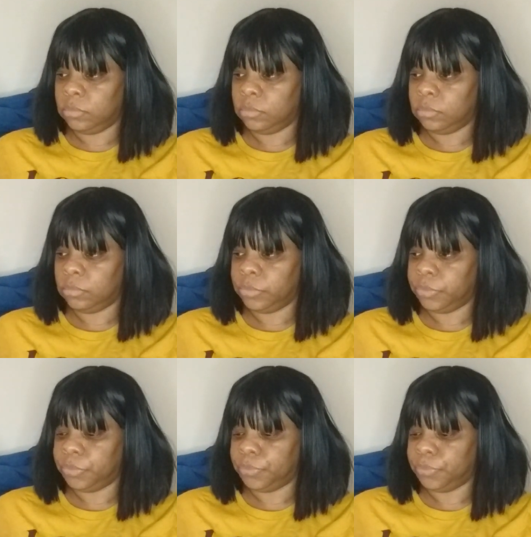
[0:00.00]

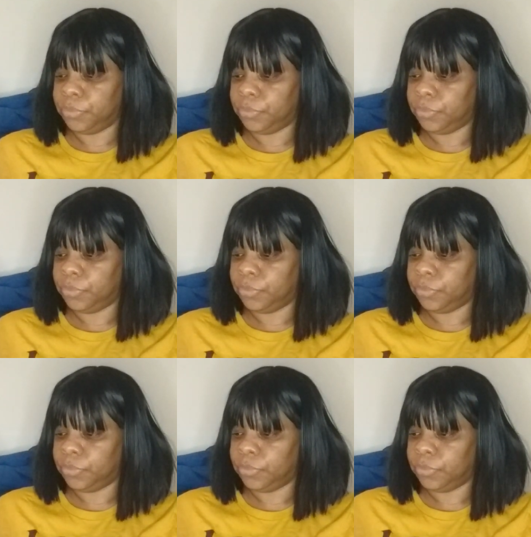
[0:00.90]

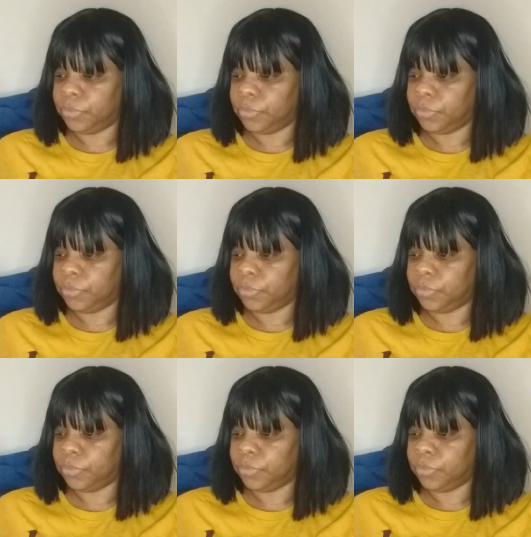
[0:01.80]

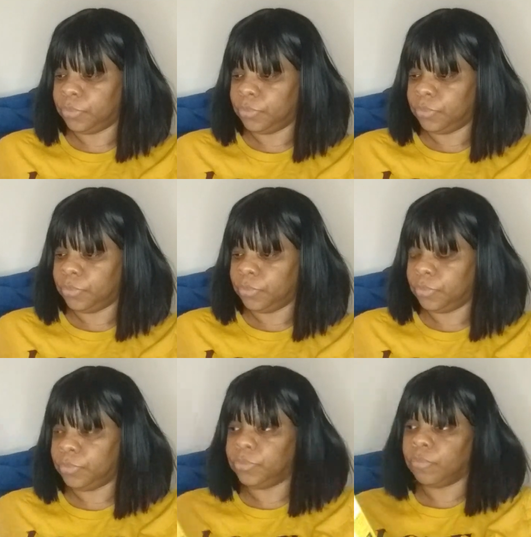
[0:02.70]

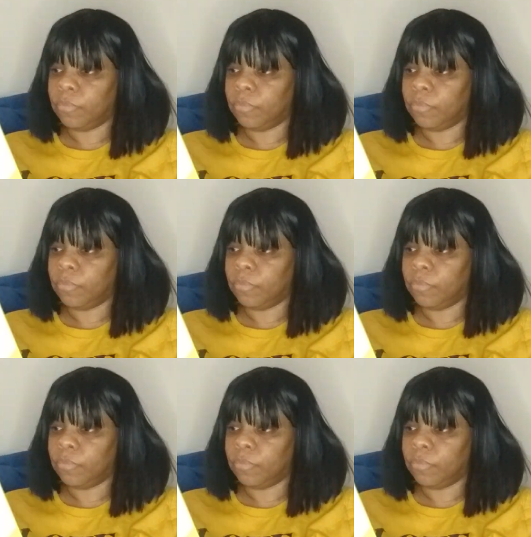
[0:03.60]
(no one is talking)